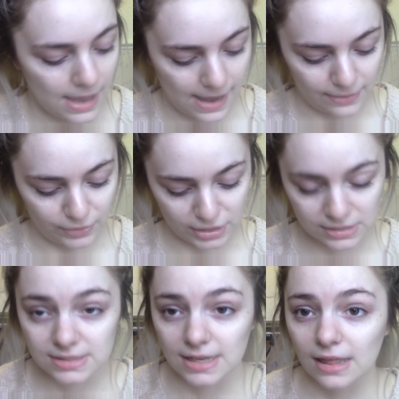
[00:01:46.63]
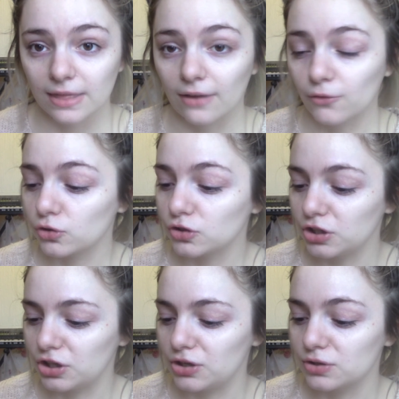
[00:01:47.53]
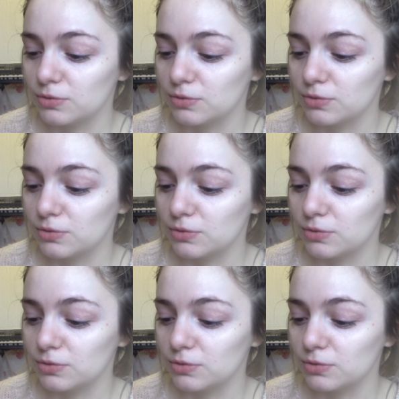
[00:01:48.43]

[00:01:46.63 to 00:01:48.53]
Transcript: and the concealer that I've got to use,